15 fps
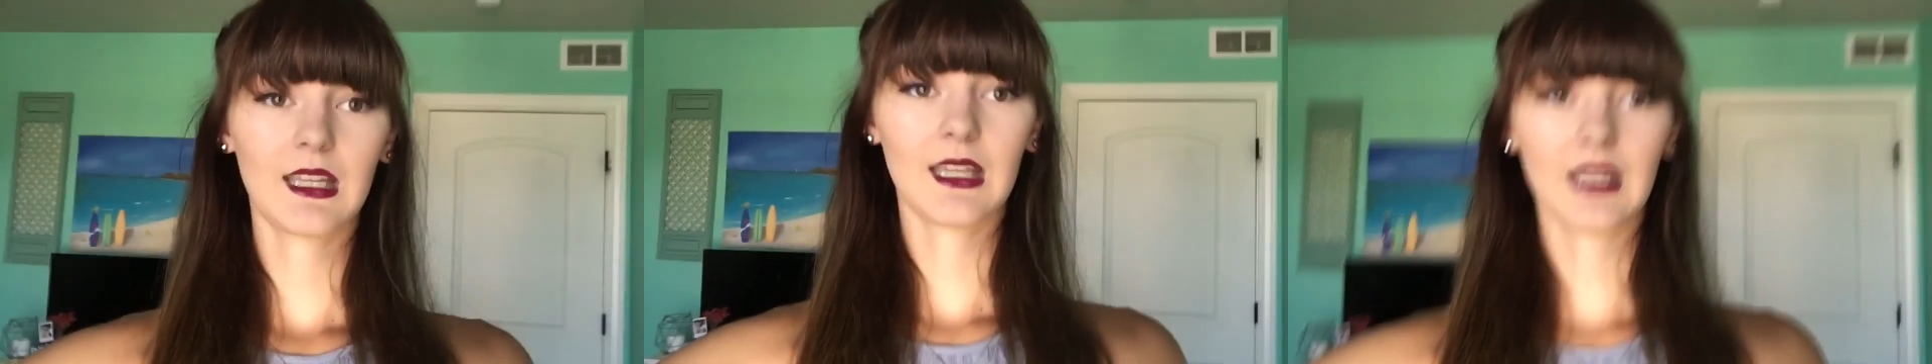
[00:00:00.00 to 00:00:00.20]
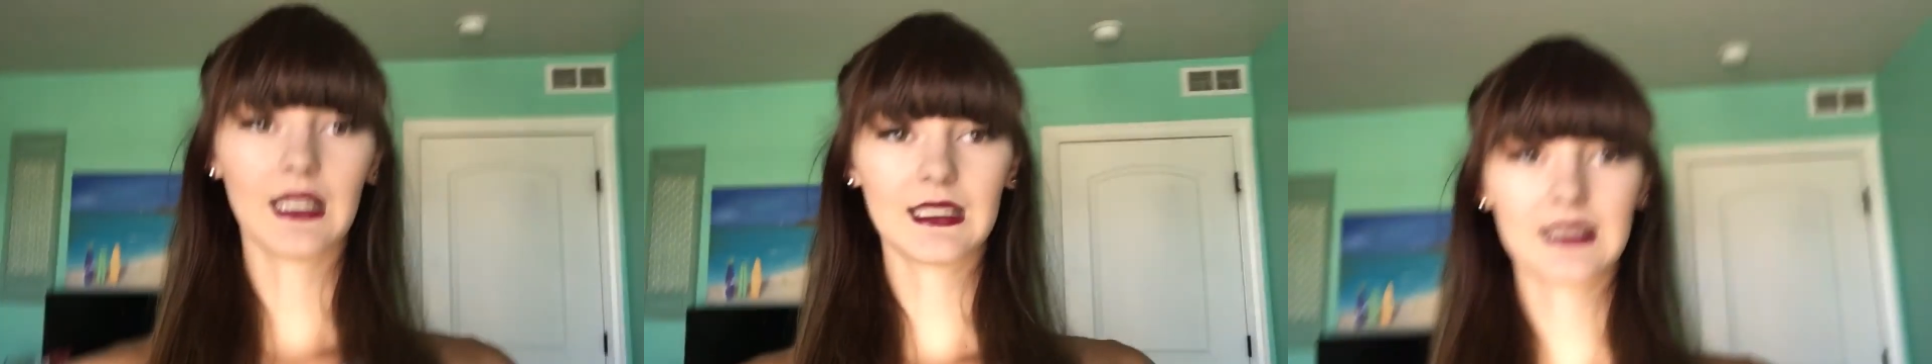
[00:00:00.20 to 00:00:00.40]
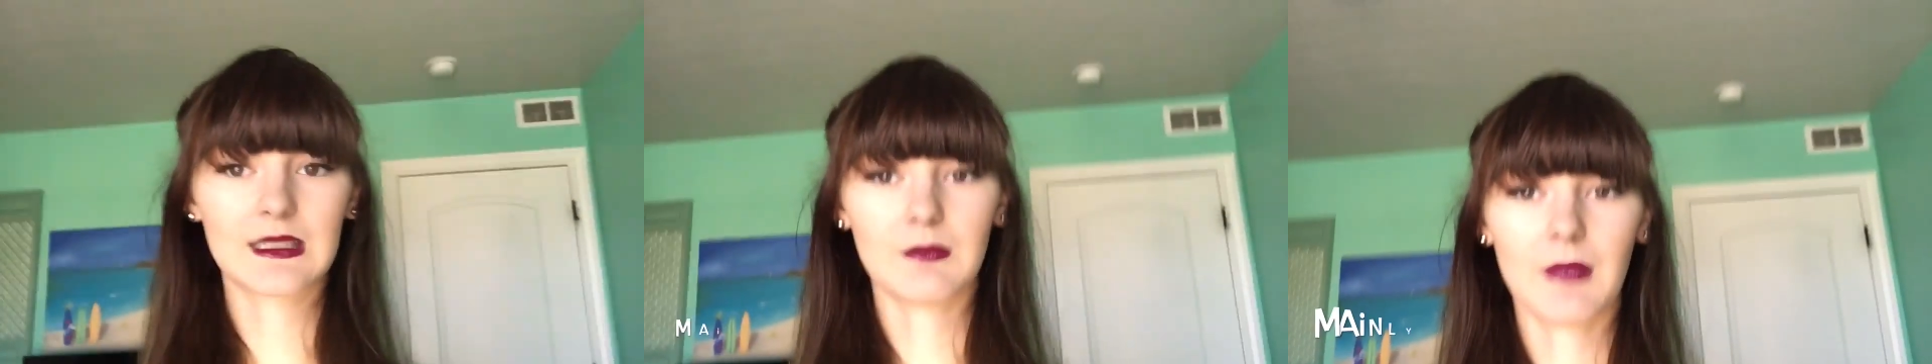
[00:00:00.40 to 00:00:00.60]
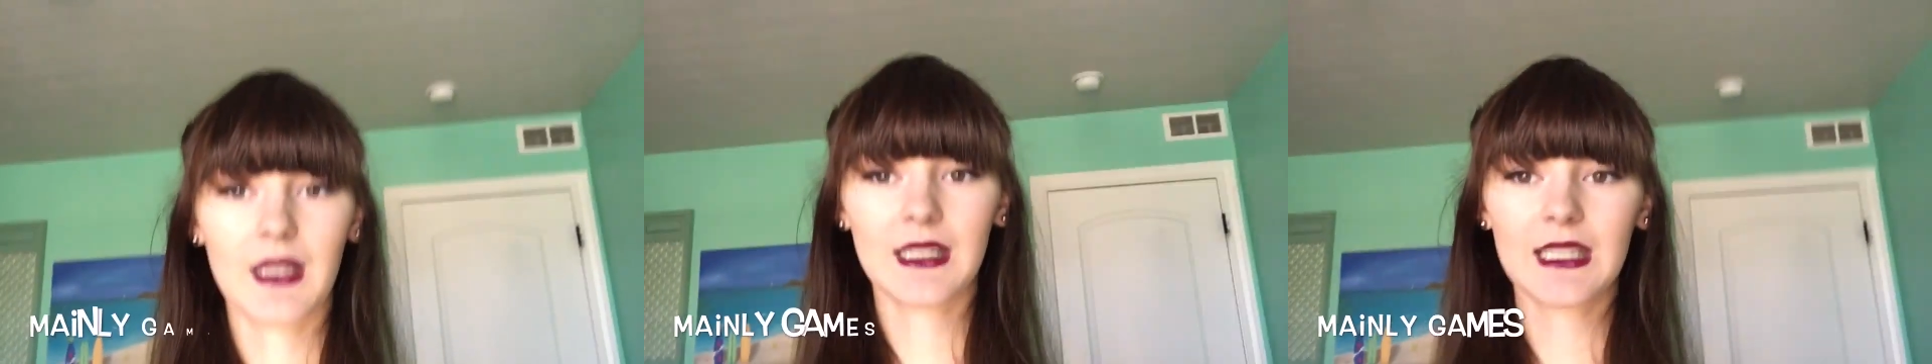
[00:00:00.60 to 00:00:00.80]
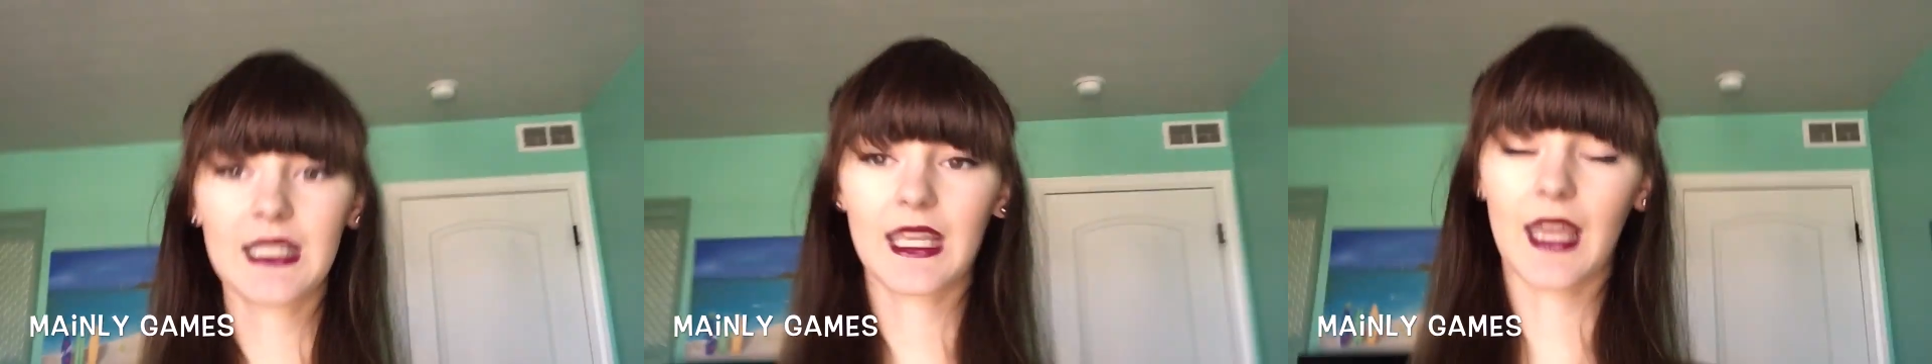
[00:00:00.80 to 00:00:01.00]
It's
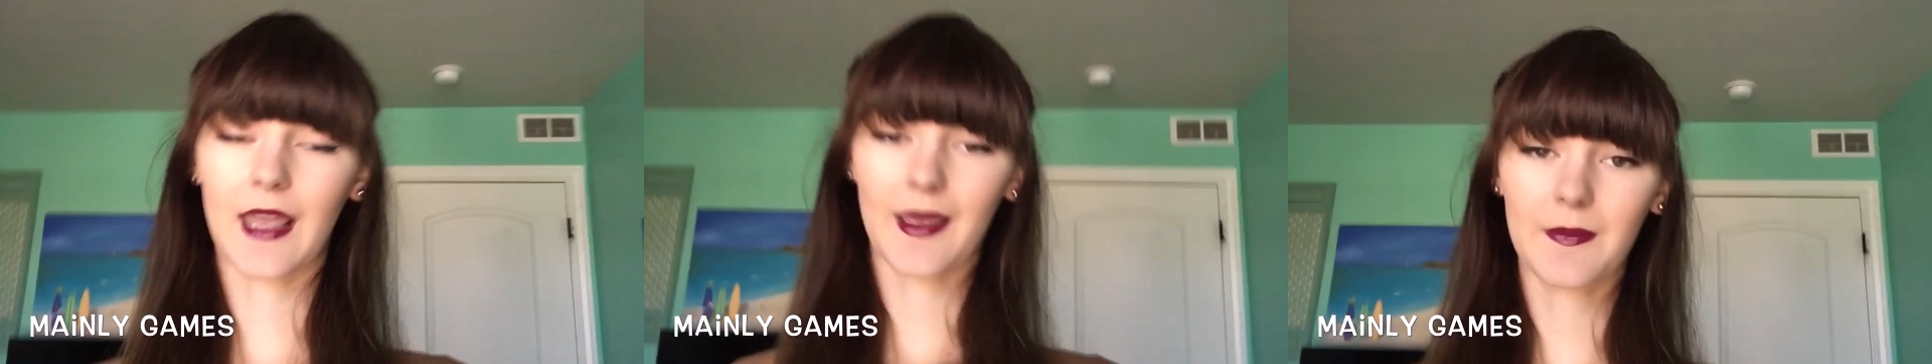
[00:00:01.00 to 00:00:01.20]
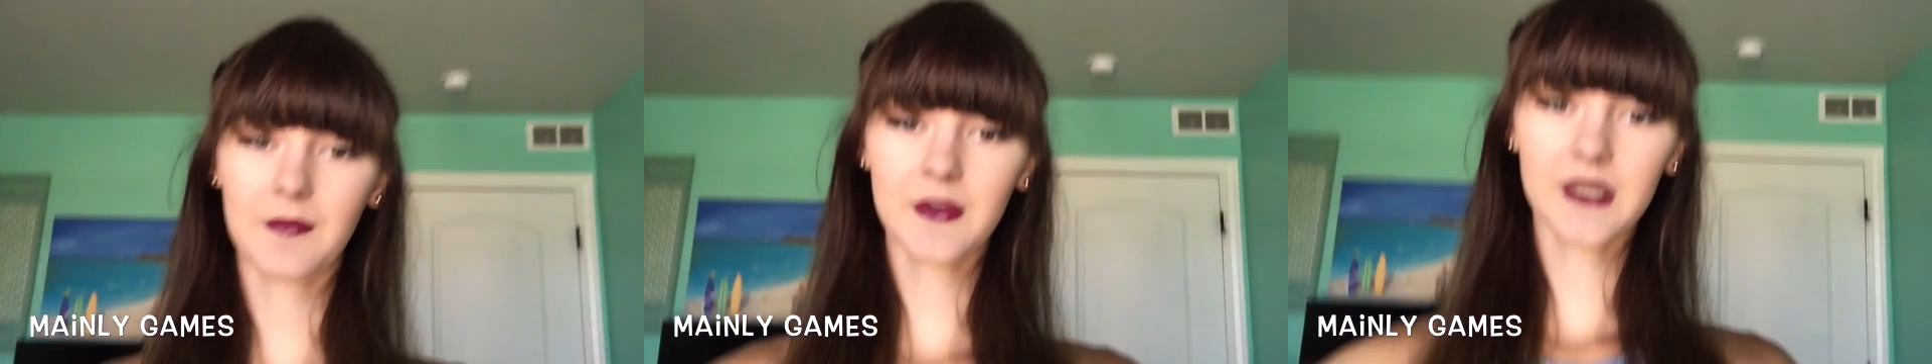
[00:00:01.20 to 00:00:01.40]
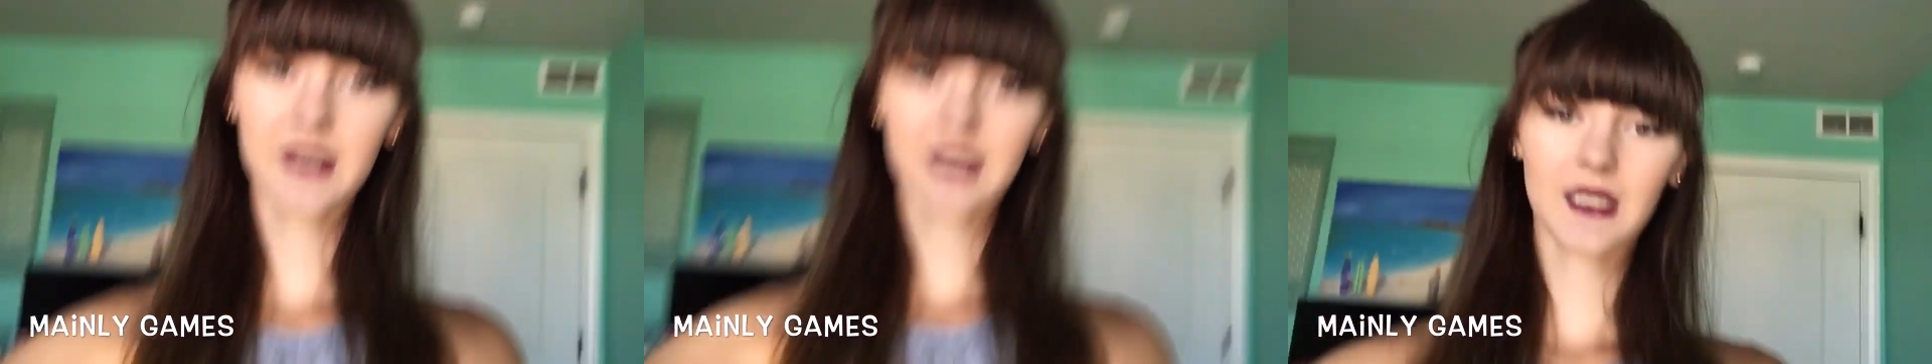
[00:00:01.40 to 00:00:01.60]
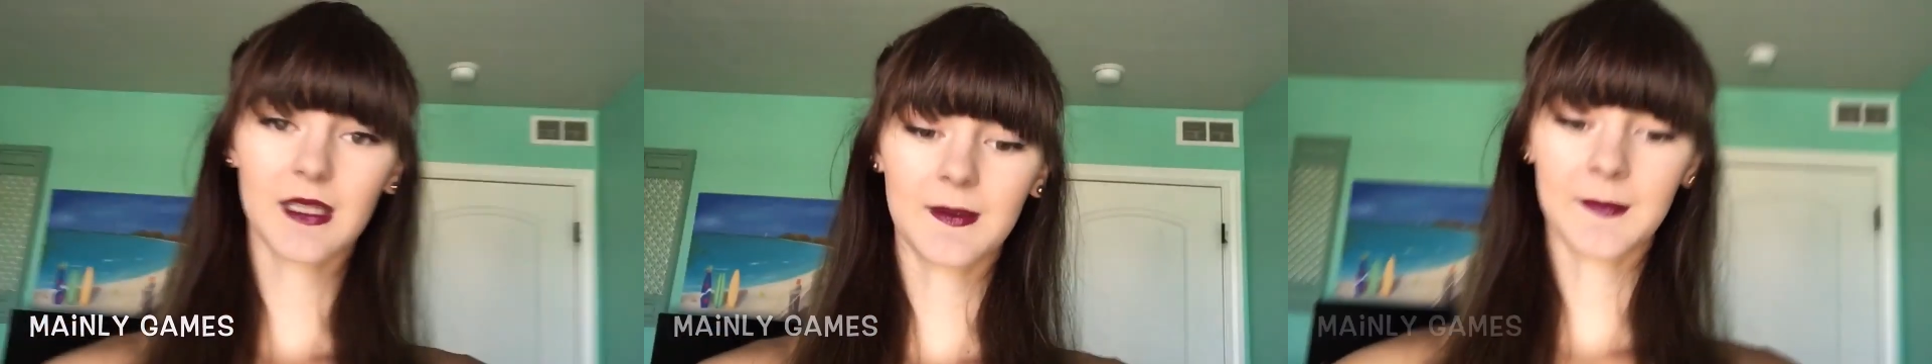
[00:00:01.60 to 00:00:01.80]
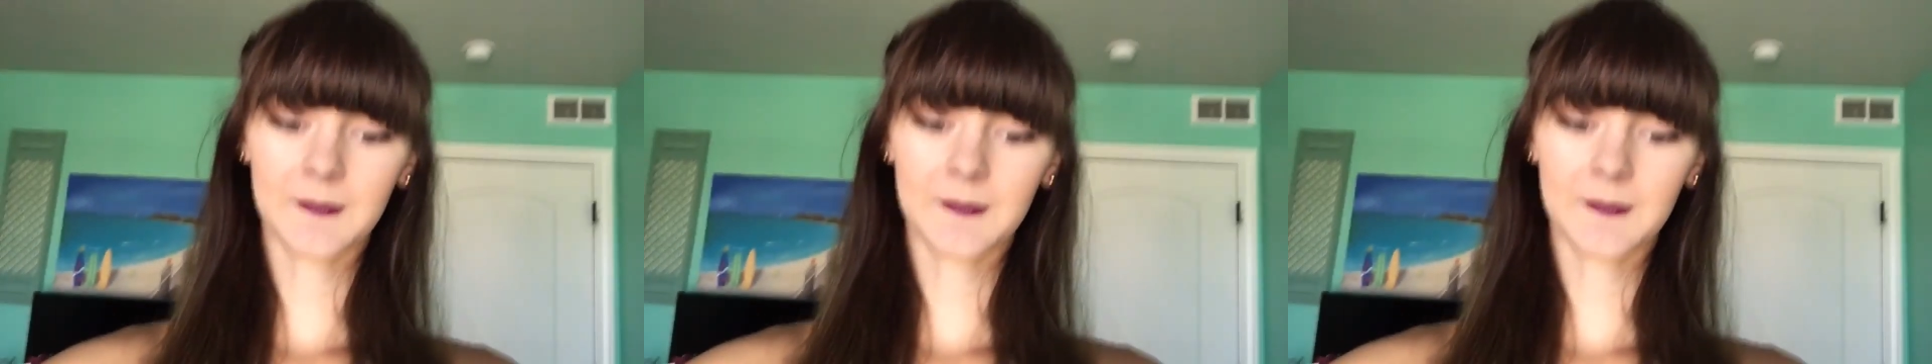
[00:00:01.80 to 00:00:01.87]
mainly games.